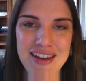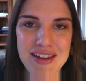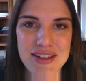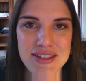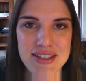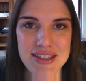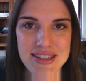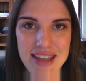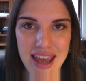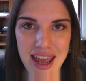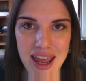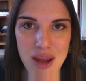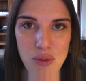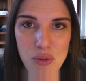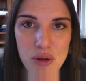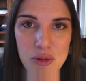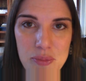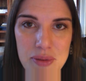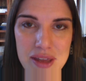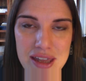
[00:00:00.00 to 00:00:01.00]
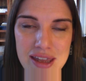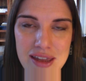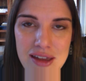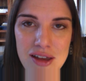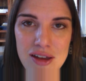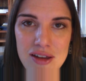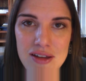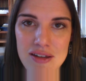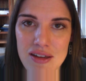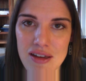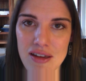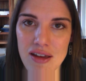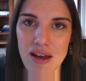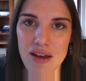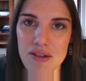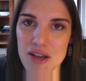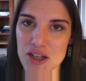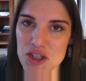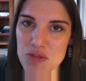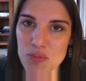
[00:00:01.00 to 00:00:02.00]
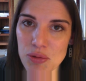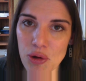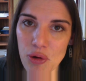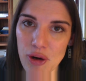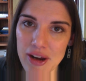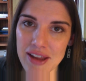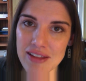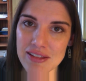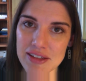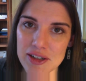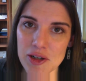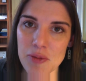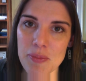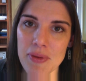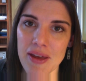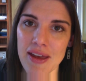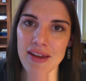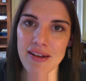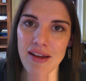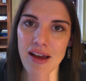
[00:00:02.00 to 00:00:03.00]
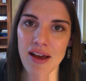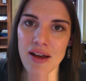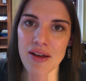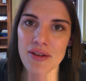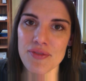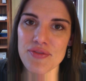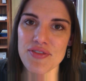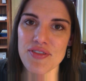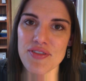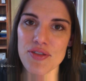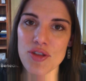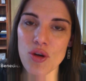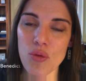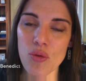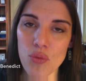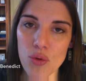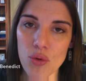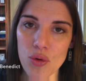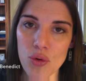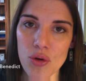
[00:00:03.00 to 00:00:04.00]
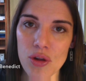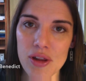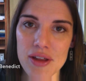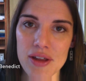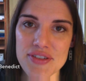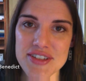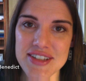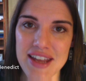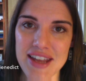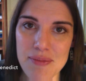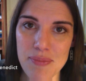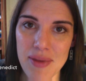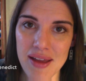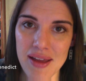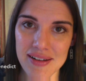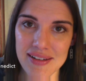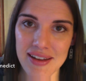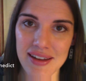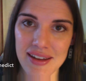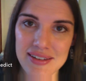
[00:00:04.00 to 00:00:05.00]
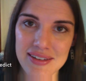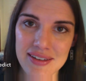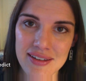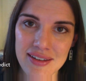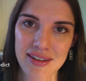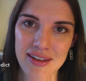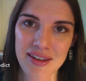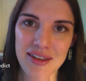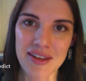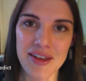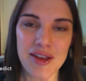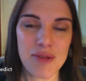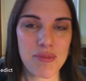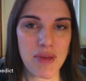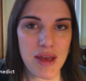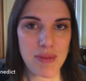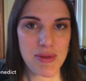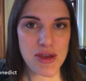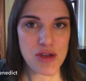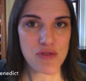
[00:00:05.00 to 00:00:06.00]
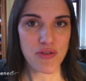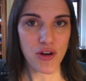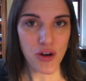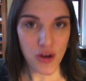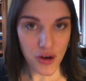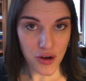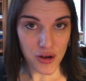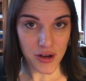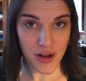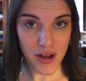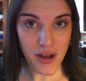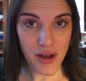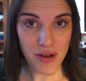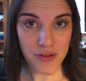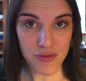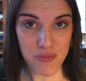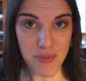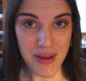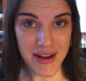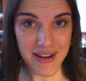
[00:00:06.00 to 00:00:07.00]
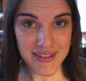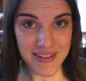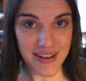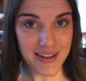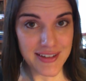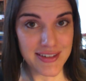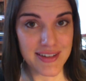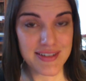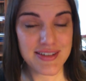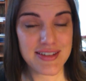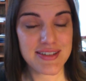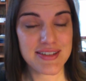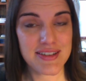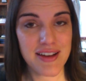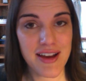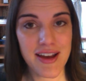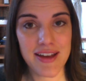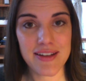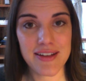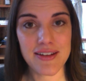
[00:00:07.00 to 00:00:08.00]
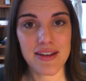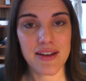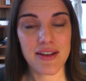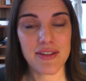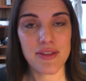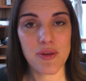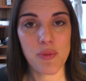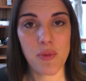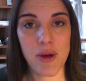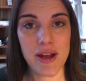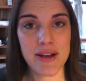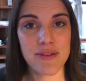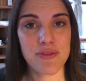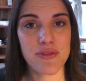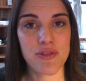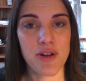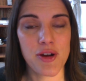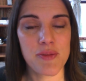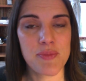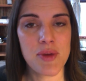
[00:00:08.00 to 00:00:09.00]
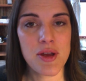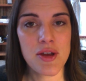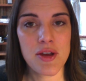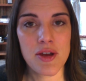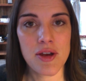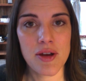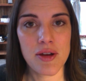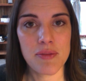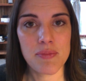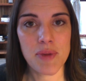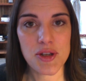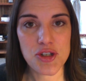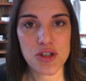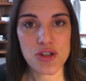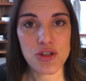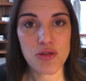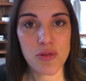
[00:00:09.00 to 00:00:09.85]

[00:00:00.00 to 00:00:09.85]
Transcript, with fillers: Today we'll be uh, exploring a little bit of the rule of St. Benedict. Maybe you've heard of Benedict. This is not the one from Much Ado